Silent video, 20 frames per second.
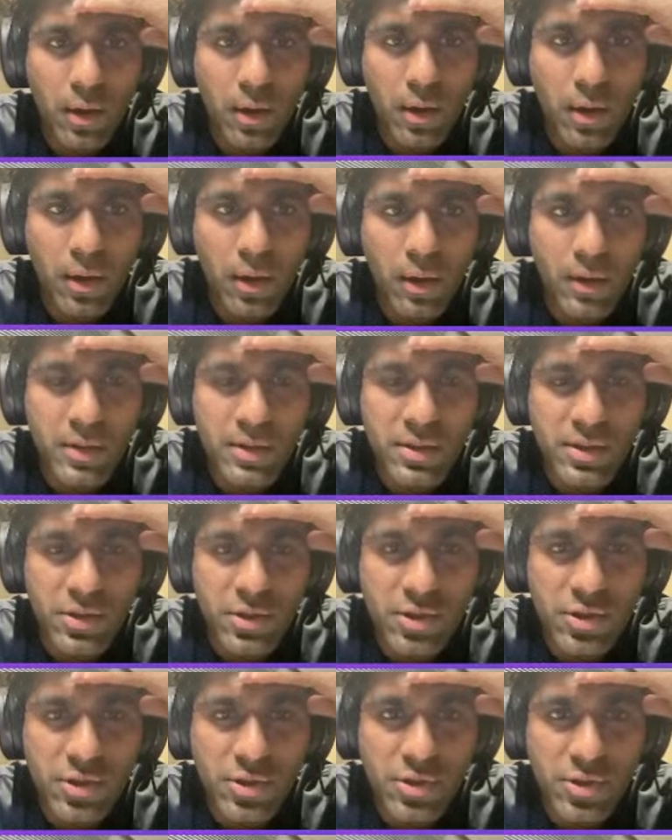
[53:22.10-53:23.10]
Because
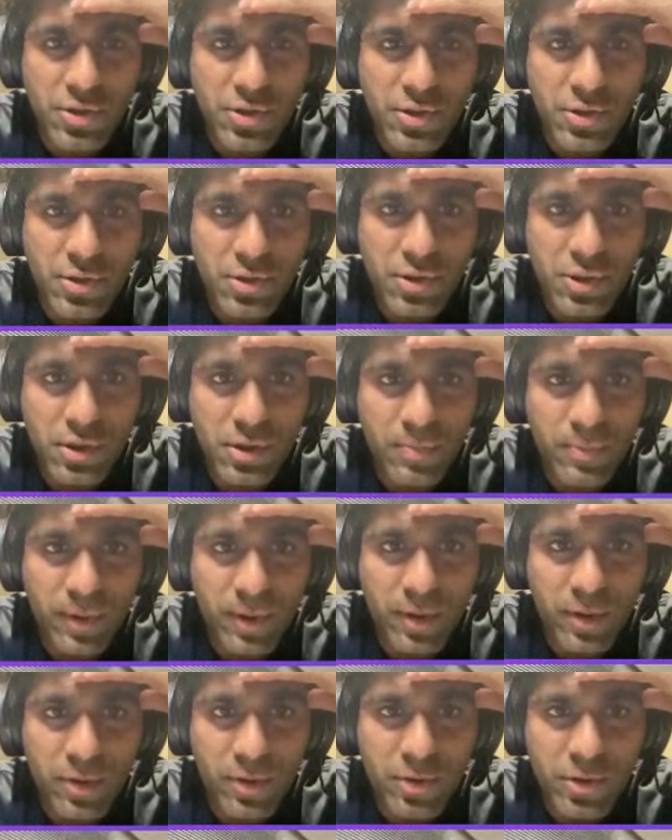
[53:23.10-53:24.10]
just
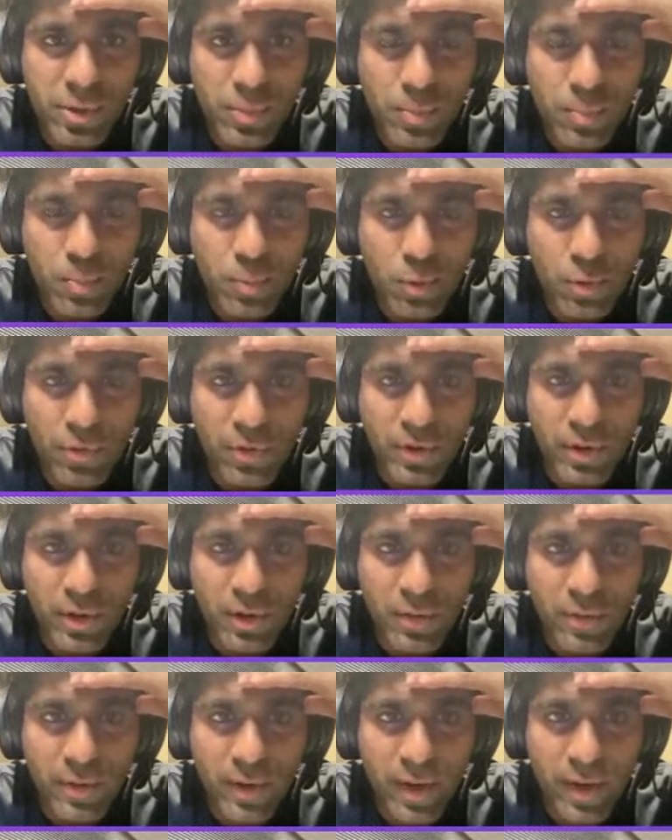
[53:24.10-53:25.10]
because you pointed
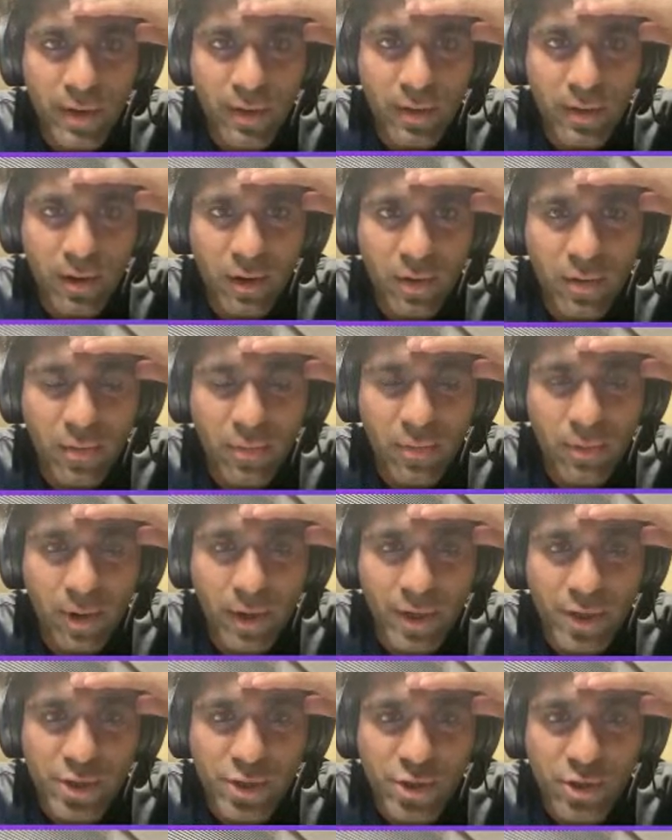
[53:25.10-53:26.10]
out that
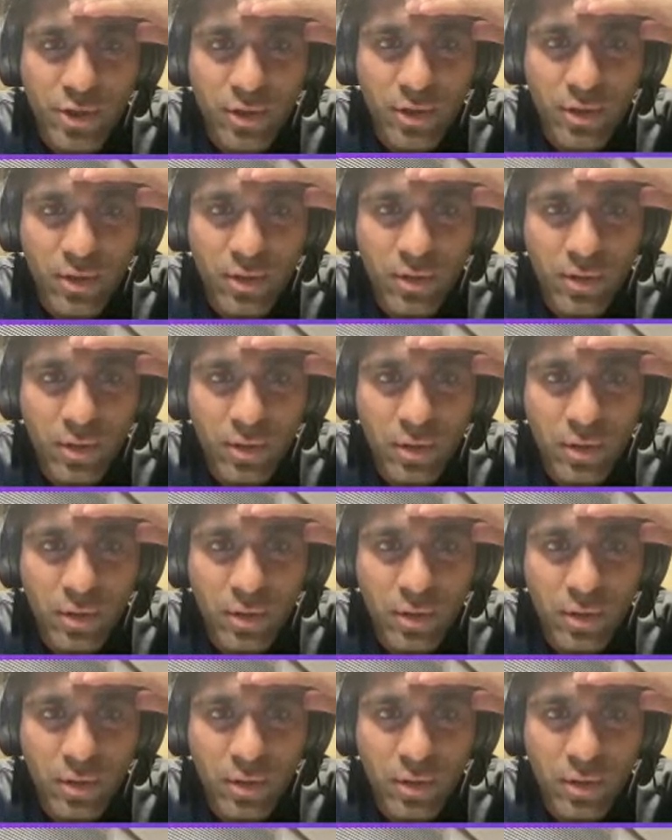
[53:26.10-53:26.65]
direction,